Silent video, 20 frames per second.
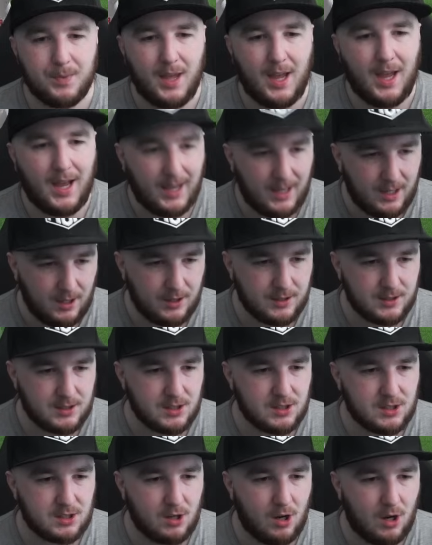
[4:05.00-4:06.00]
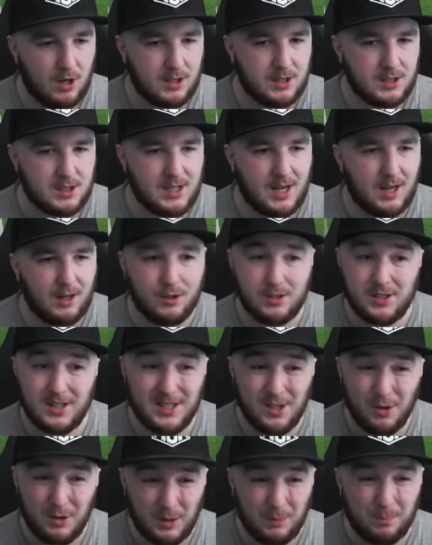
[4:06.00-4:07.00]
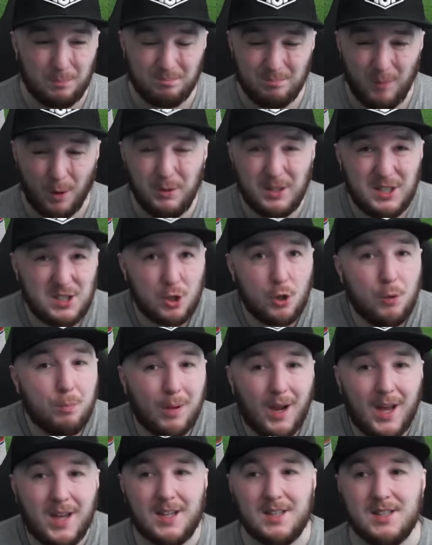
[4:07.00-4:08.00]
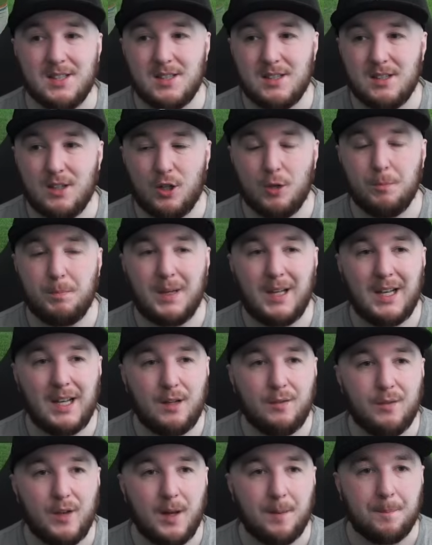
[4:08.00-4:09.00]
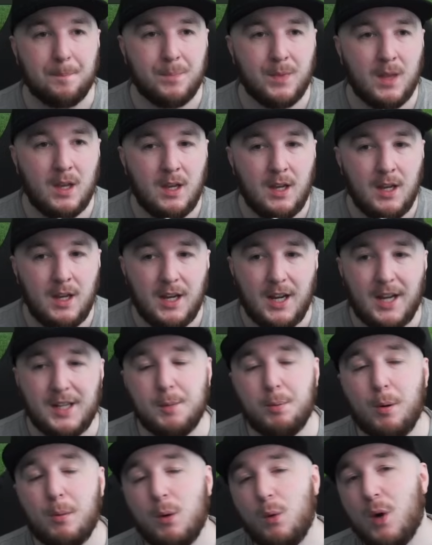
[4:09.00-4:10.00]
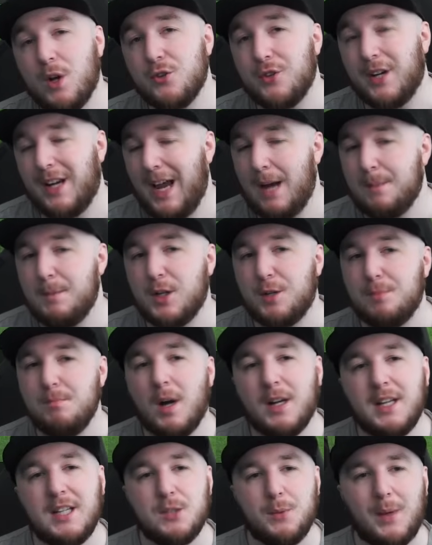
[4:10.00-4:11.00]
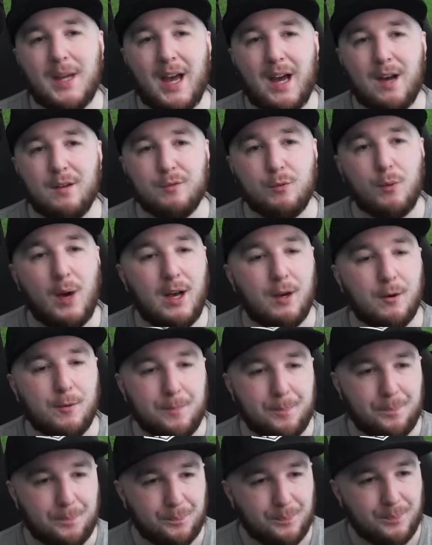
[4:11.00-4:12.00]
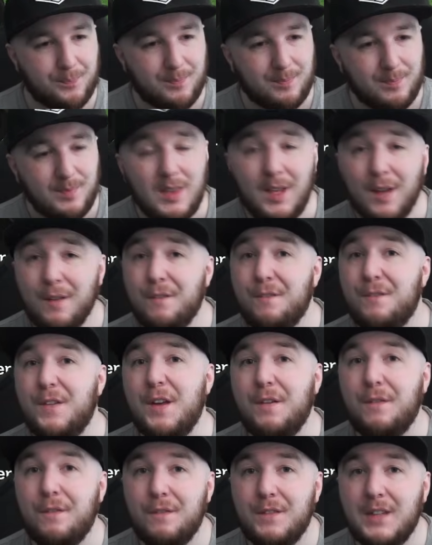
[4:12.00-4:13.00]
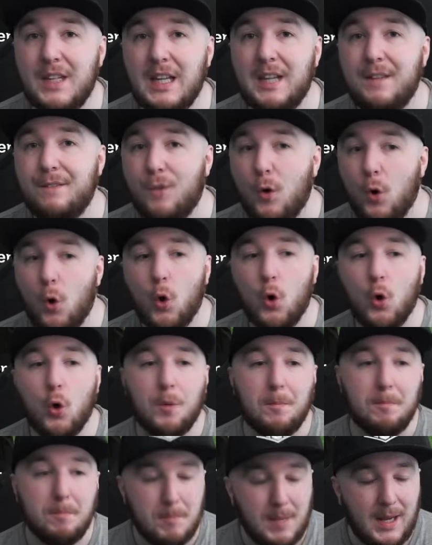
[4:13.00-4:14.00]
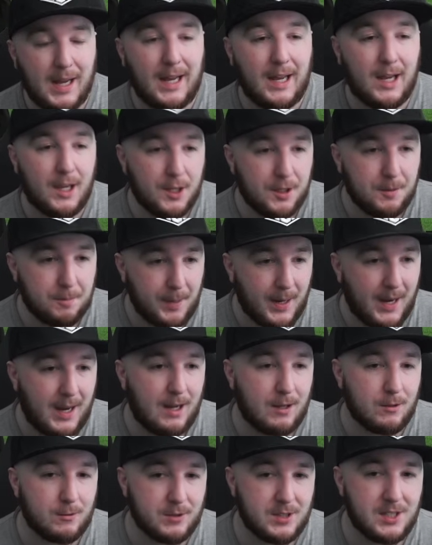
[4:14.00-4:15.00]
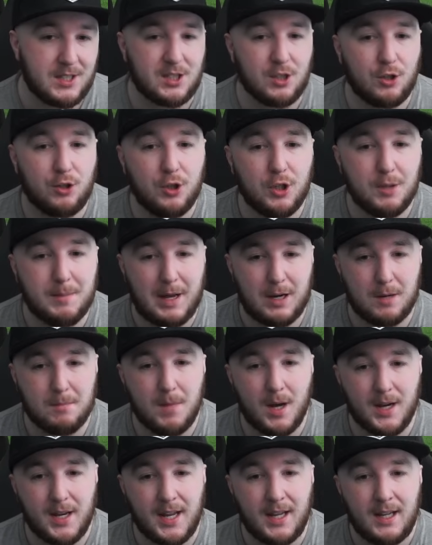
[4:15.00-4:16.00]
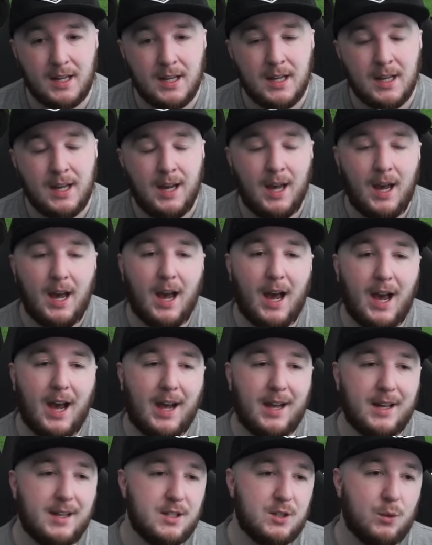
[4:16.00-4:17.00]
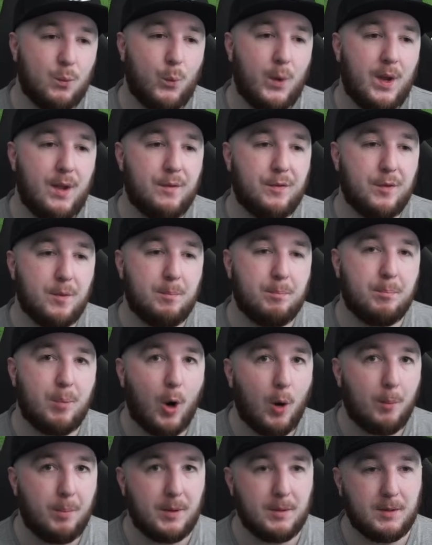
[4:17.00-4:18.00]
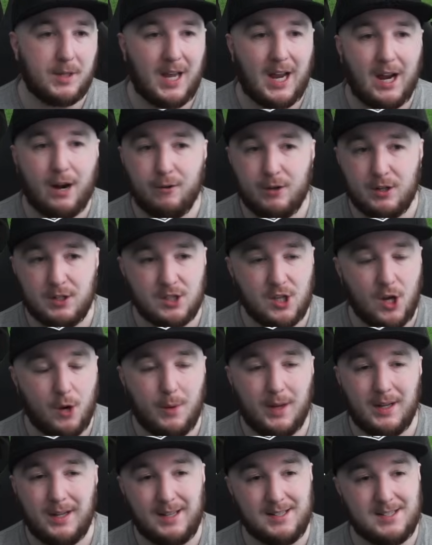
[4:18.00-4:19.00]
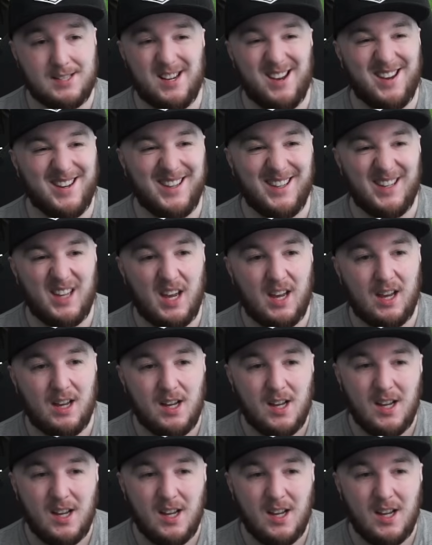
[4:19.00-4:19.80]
Elliott, Scarlett, Sacko. So there's only 2 players that could be leaving. And you're probably wondering, how much money do we have? Well, £54 million. It's a good amount of money. And with Bob and Karius going, let's say I can get